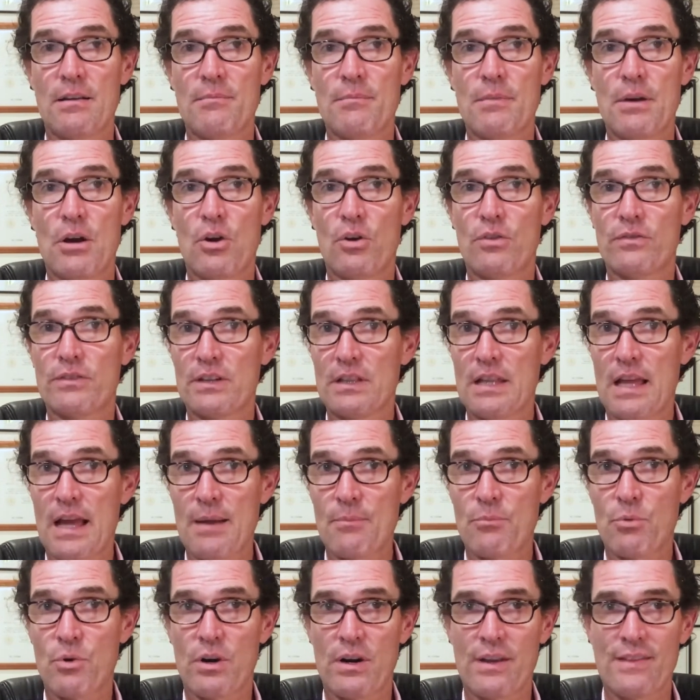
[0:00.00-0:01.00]
over
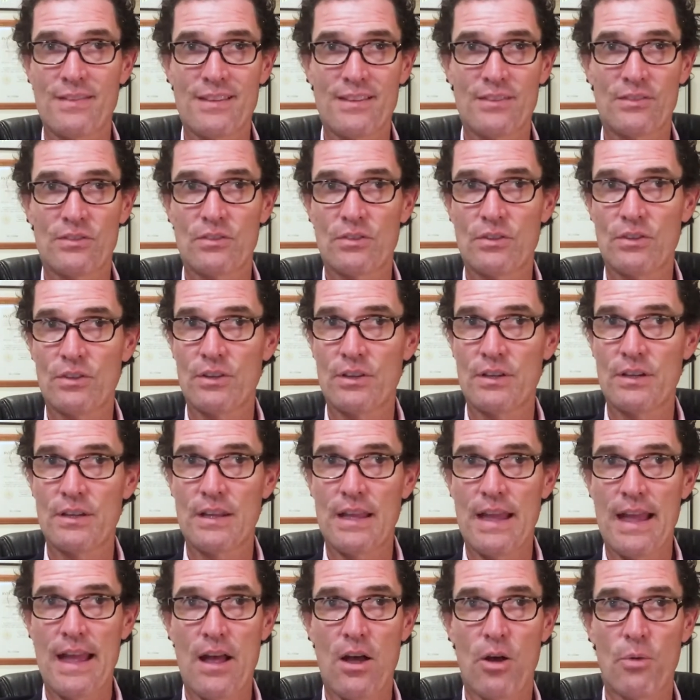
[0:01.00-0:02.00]
LIBOR, and this could
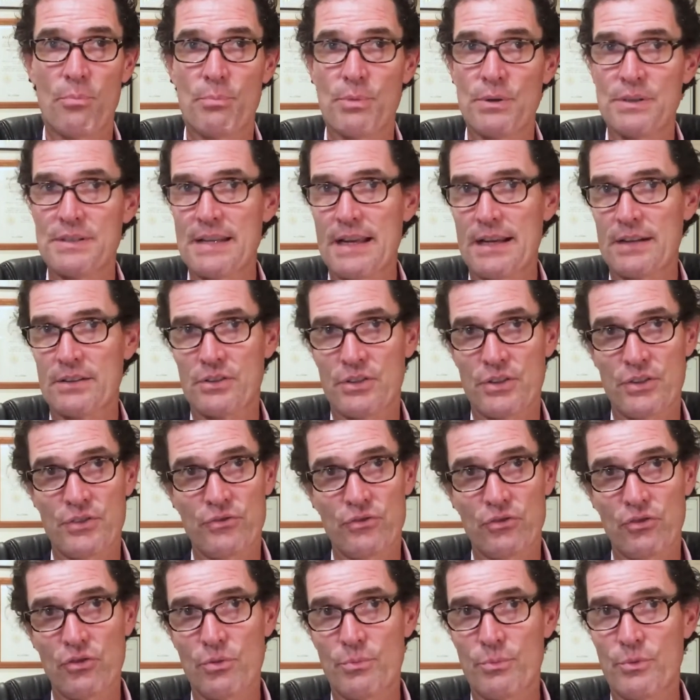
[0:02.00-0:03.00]
help protect
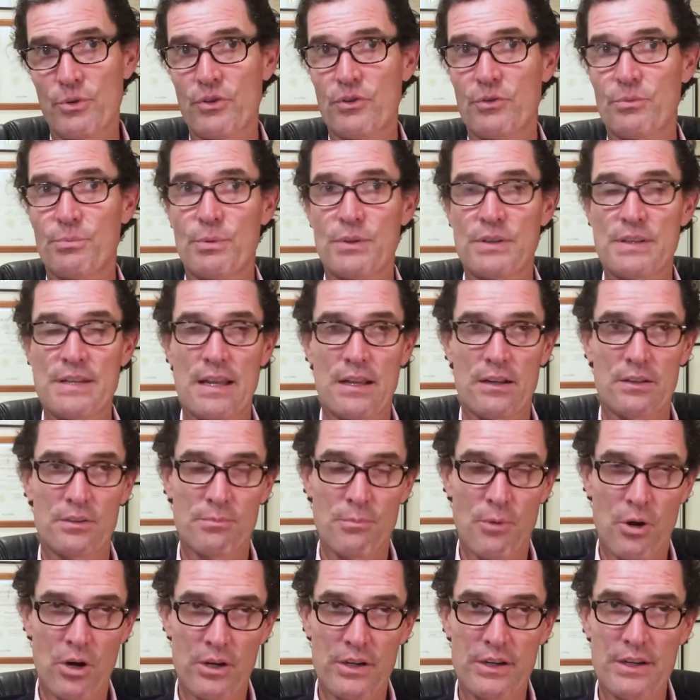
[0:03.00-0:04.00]
consumers, protect
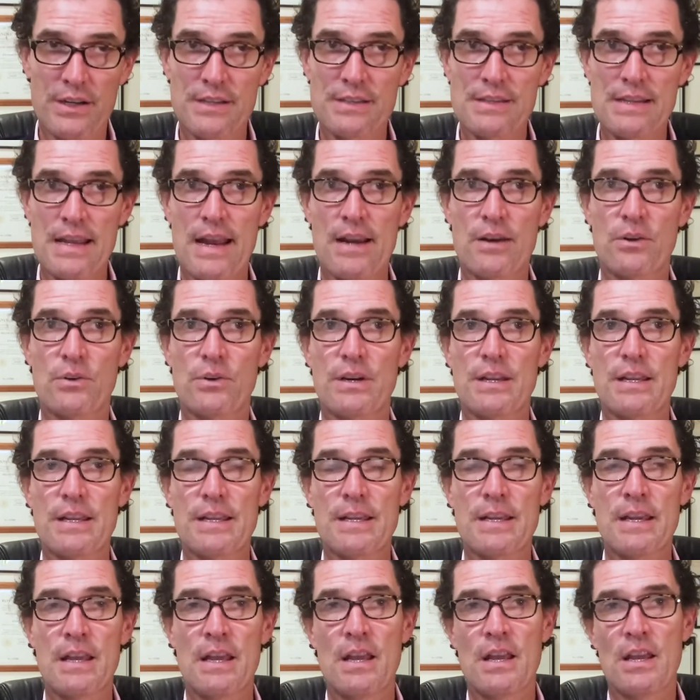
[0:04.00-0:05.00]
market
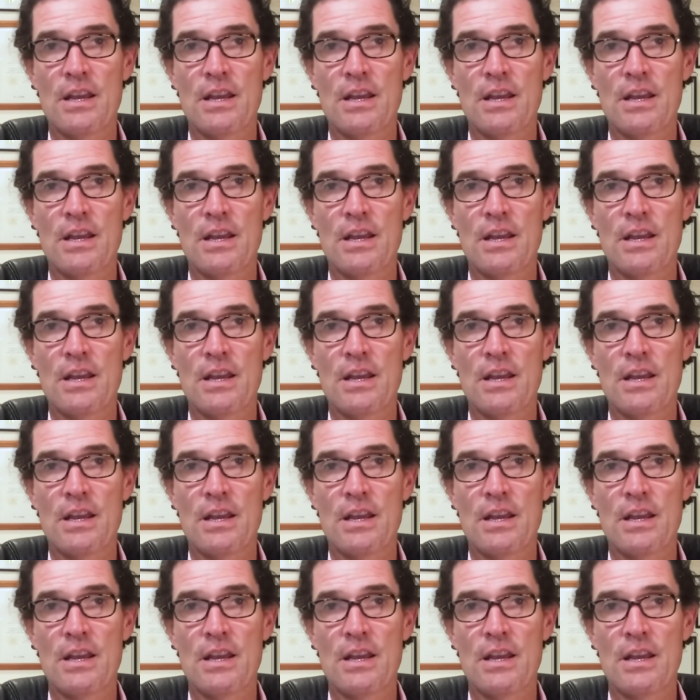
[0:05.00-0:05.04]
integrity,